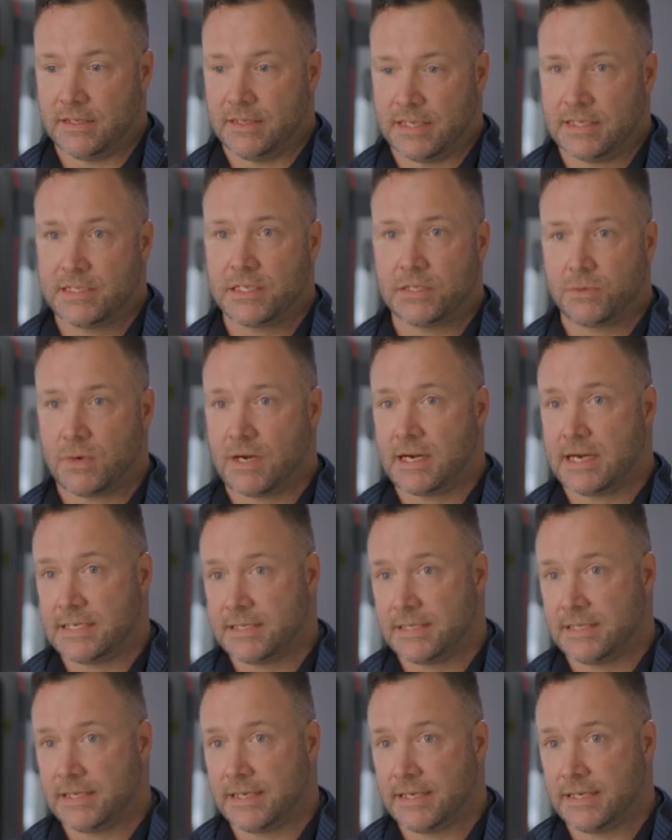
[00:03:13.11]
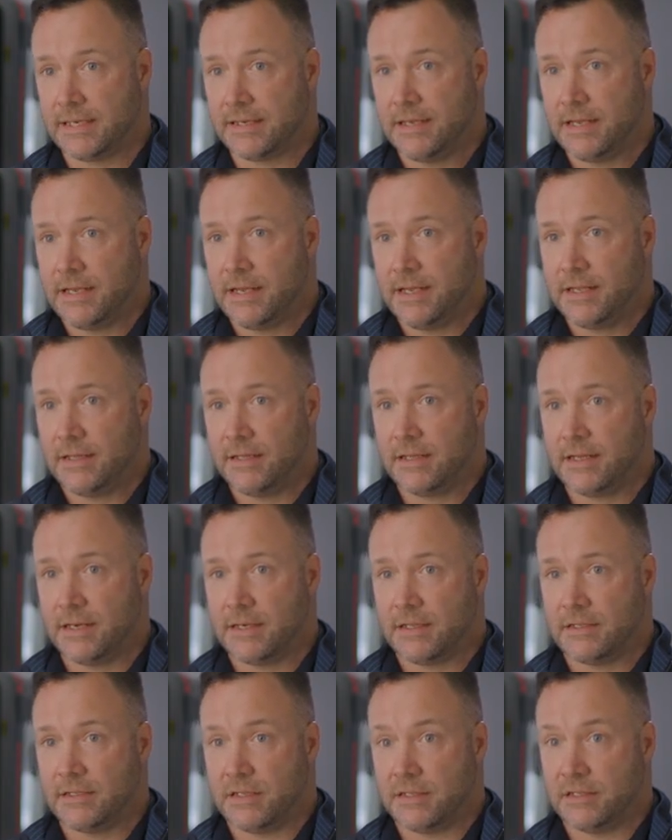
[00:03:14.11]
this is where I see
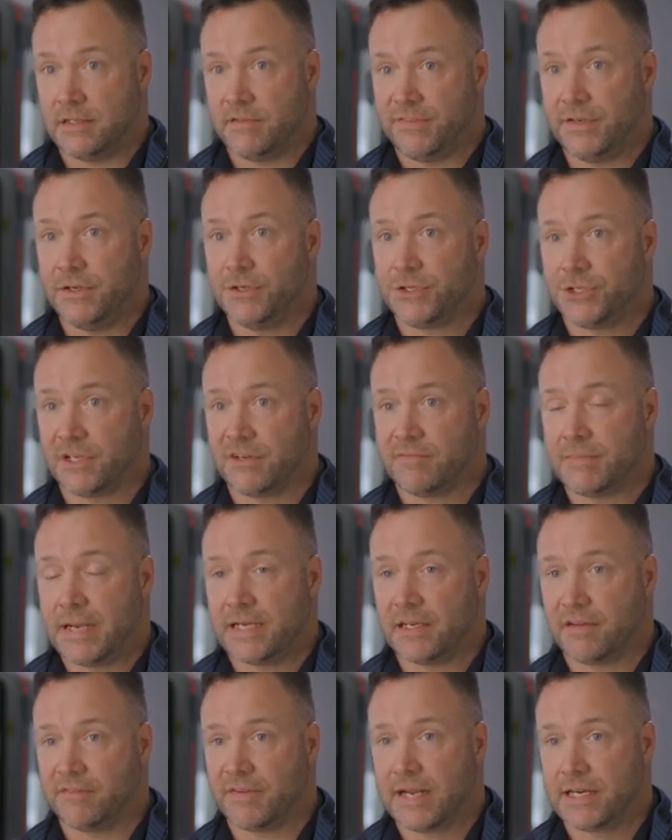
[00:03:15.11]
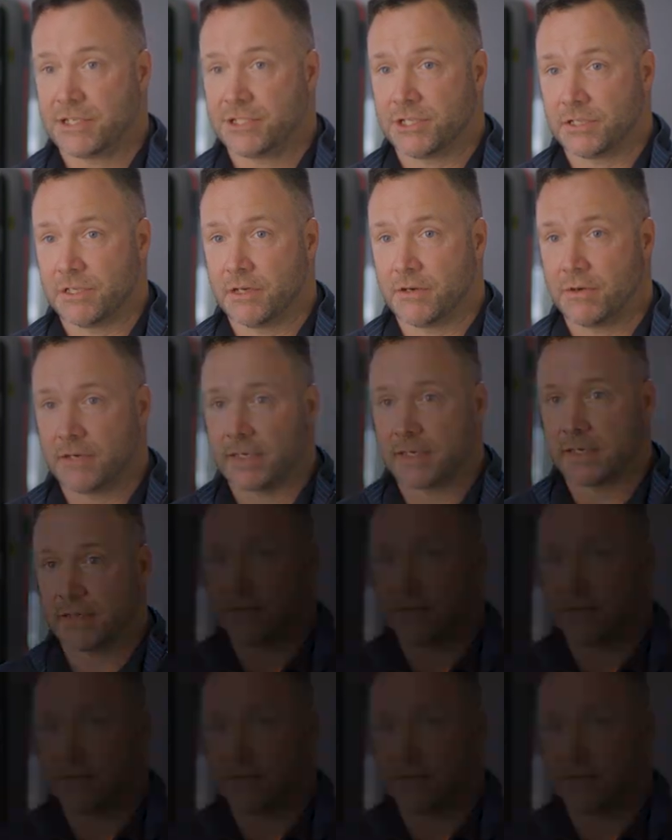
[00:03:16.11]
the future of manufacturing going.